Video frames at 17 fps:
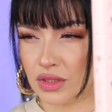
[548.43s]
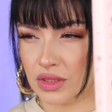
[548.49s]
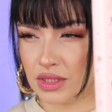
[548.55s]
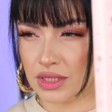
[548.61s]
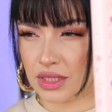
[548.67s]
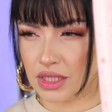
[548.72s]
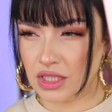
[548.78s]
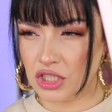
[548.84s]

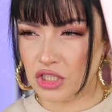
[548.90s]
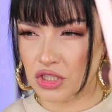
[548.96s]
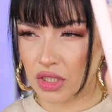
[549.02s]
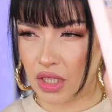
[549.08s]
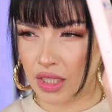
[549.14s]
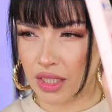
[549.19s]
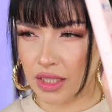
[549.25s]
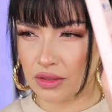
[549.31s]

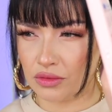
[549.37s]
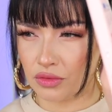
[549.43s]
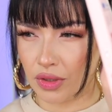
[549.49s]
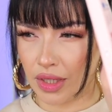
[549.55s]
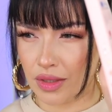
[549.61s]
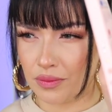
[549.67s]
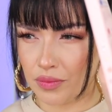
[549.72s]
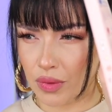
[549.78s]
sunshine,
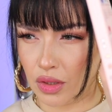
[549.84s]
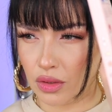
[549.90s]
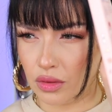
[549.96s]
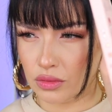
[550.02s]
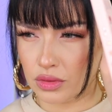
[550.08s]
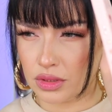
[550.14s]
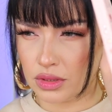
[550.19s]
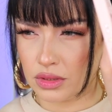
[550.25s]

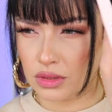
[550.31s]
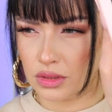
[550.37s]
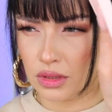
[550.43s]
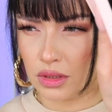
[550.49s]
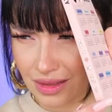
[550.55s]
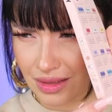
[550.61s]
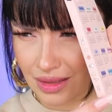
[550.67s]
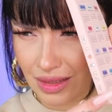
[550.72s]
rainbows,
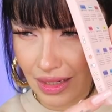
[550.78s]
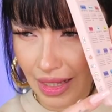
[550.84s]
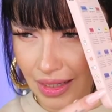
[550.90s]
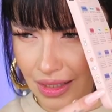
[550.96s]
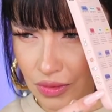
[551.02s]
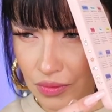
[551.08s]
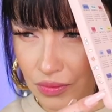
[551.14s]
like